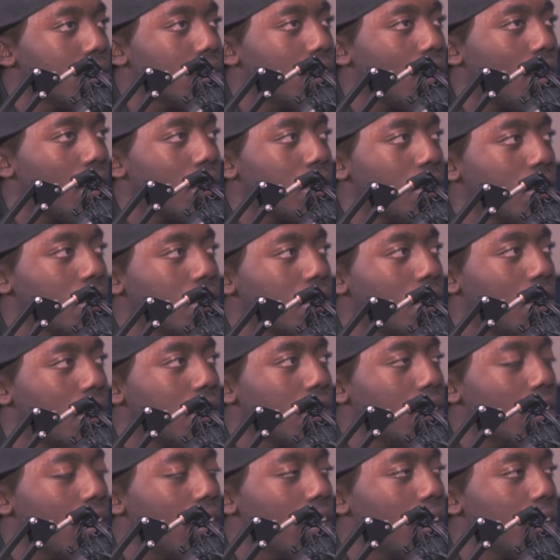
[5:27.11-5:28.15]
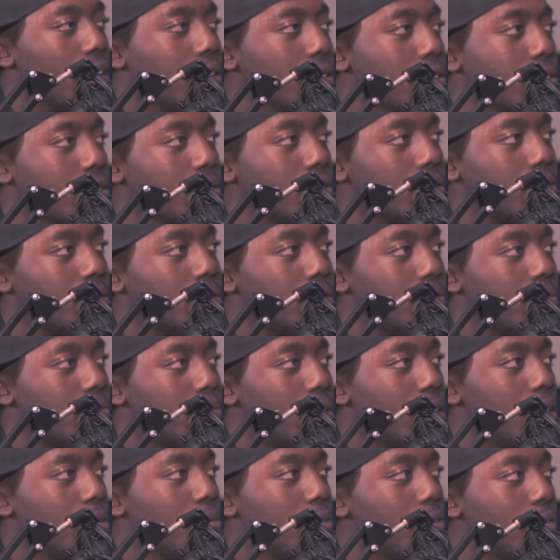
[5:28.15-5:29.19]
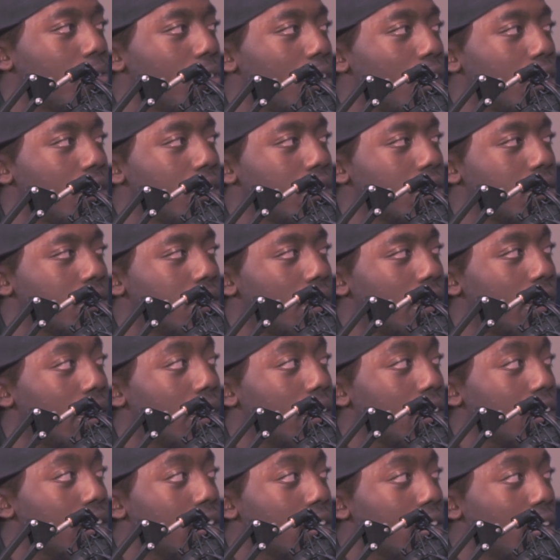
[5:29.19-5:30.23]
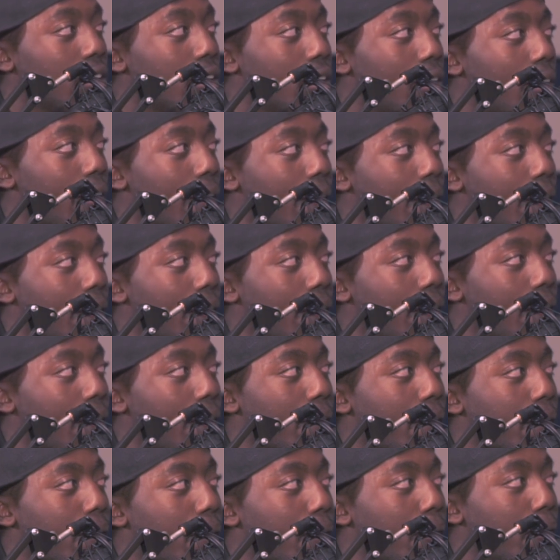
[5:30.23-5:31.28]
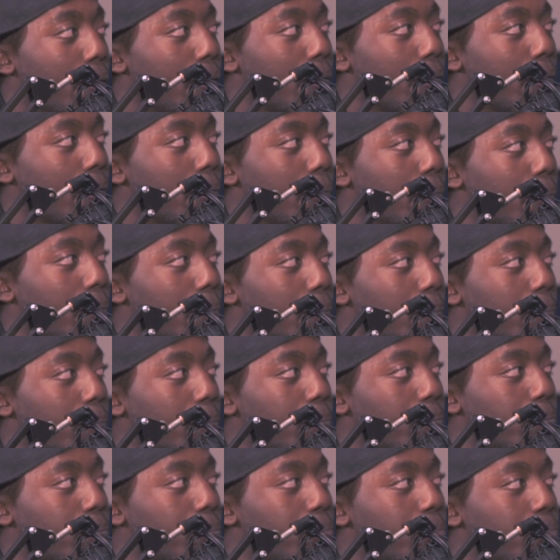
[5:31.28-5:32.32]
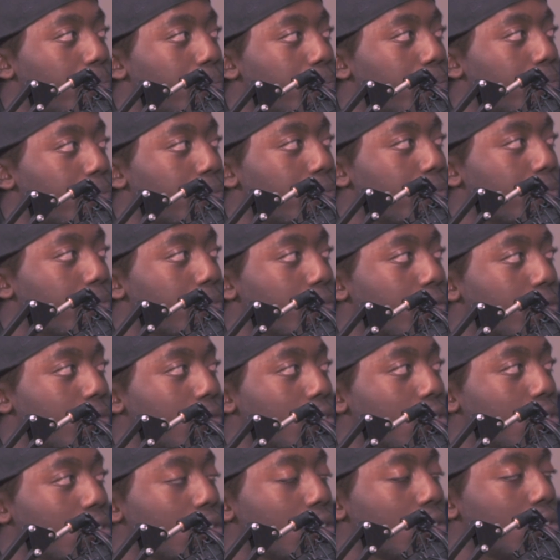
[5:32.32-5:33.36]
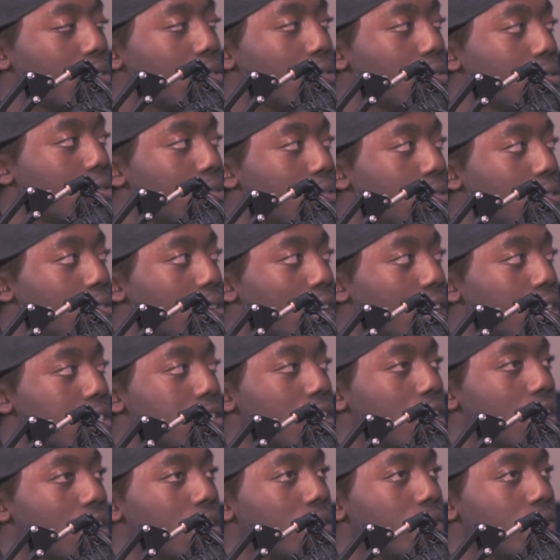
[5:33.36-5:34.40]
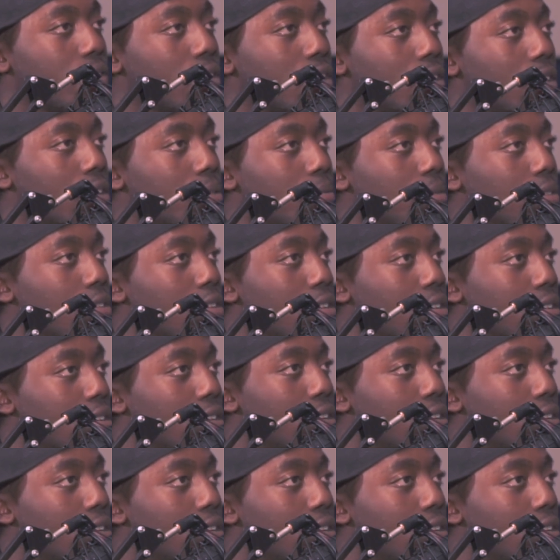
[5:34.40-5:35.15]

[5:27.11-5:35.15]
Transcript: Got kicked out of that. But before I did that, you know, I signed up for the Army.